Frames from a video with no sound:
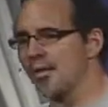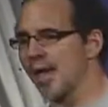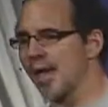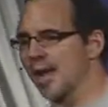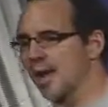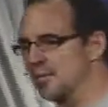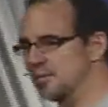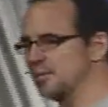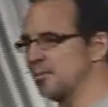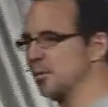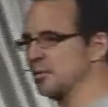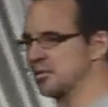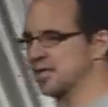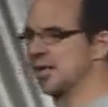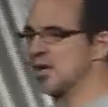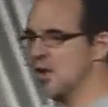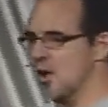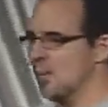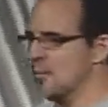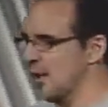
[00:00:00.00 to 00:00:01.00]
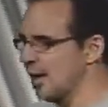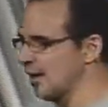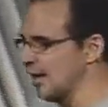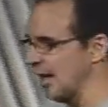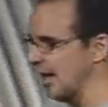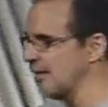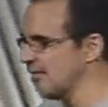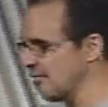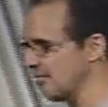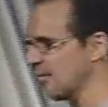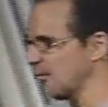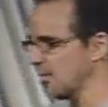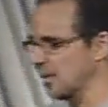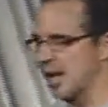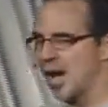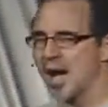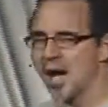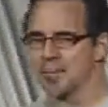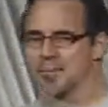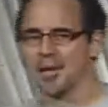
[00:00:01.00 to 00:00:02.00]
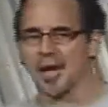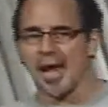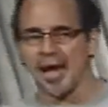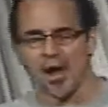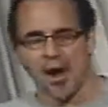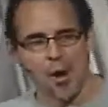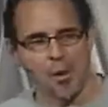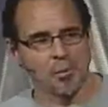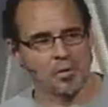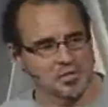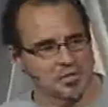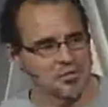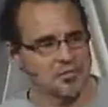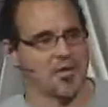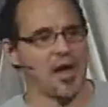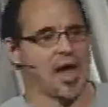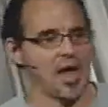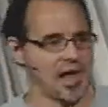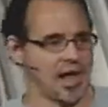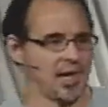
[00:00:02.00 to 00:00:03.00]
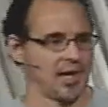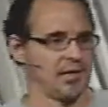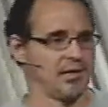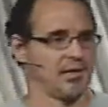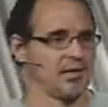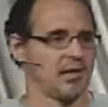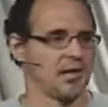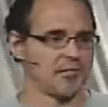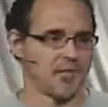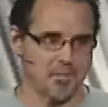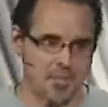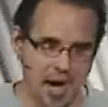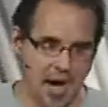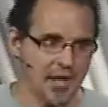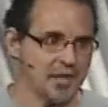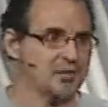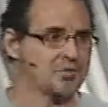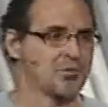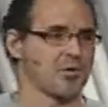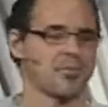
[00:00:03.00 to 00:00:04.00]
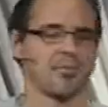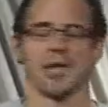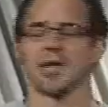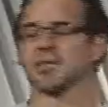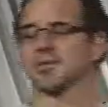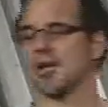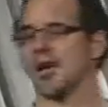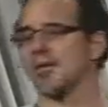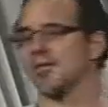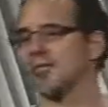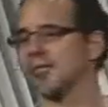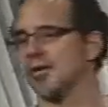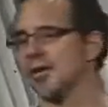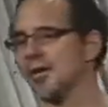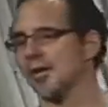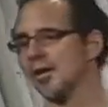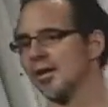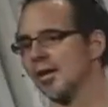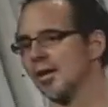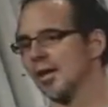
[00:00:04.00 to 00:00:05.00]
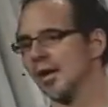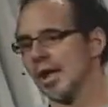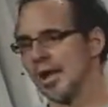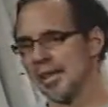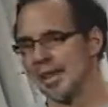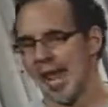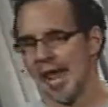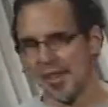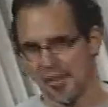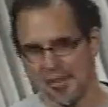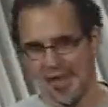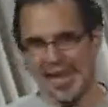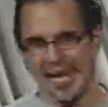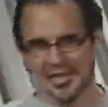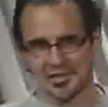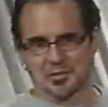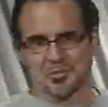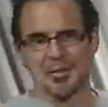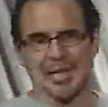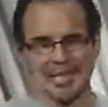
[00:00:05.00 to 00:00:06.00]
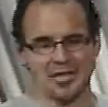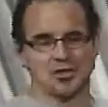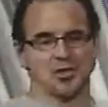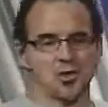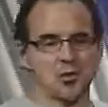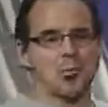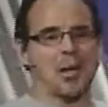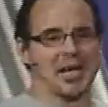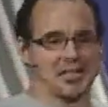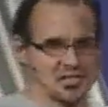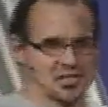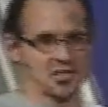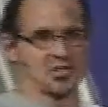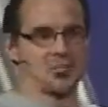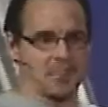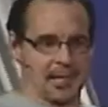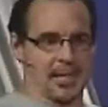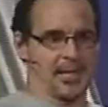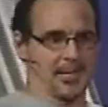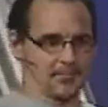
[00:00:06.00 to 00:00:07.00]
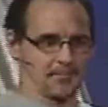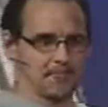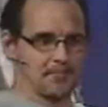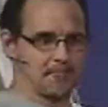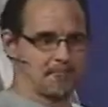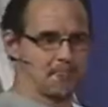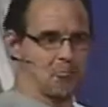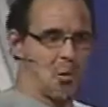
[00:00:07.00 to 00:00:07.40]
that I'm supposed to get all my life from God, but I always find, if I'm honest with myself, that things mean too much to me.